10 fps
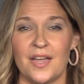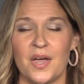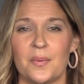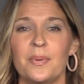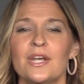
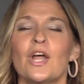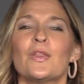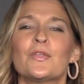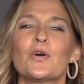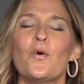But
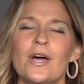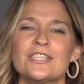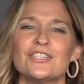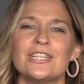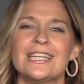the
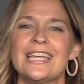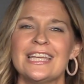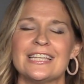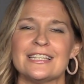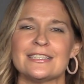question
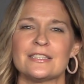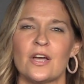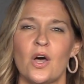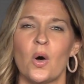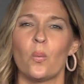is,
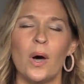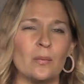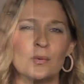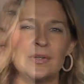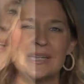what
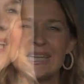really